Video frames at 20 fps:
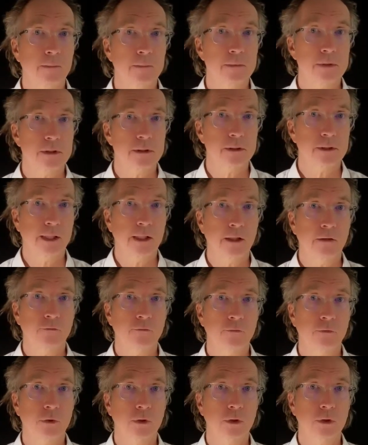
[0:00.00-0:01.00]
The link
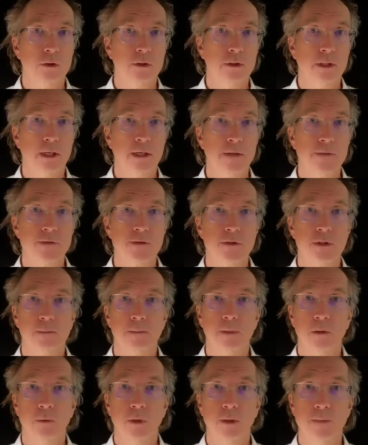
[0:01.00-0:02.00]
for her class is on
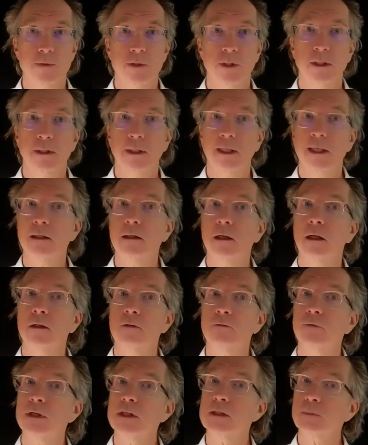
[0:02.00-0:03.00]
my website and on the
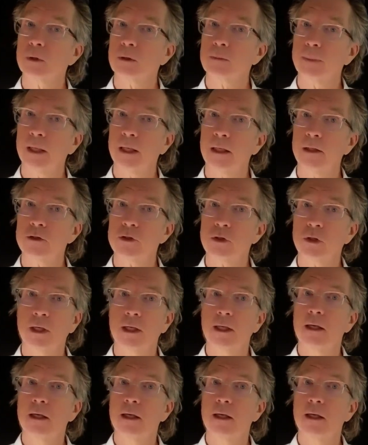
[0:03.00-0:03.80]
Facebook page,